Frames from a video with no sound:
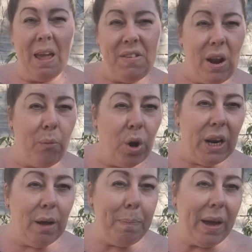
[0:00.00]
if you don't want a
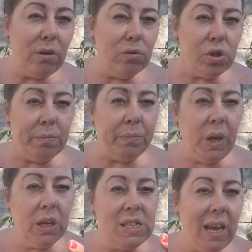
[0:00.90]
little pickle or something,
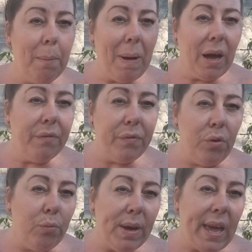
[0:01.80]
you can take a bag of
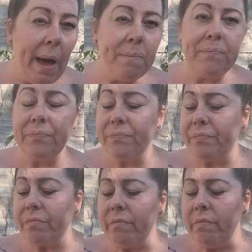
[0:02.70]
fruit with you
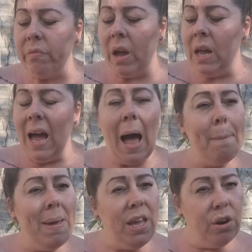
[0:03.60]

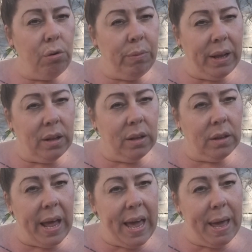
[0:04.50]
and make your own
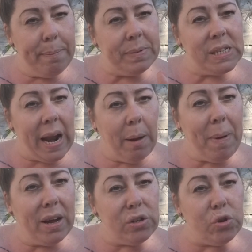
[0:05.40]
little snack
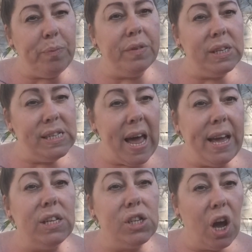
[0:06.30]
bags up for the
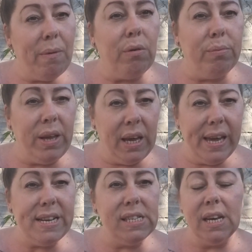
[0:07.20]
day to go out with your
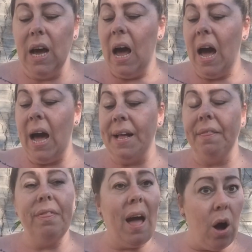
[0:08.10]
kids,
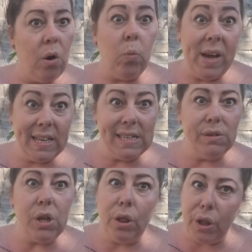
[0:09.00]
and that works
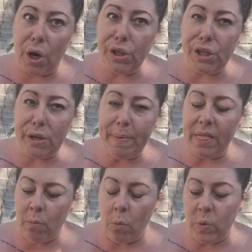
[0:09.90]
out a lot cheaper
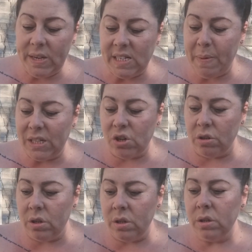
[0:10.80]
than what we spent
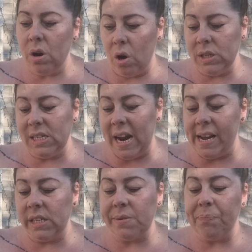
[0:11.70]
on
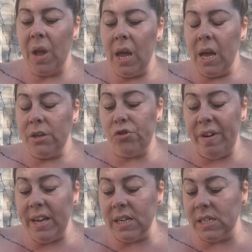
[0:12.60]
snacks.
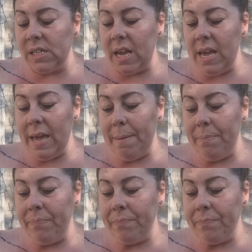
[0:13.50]
Drinks, we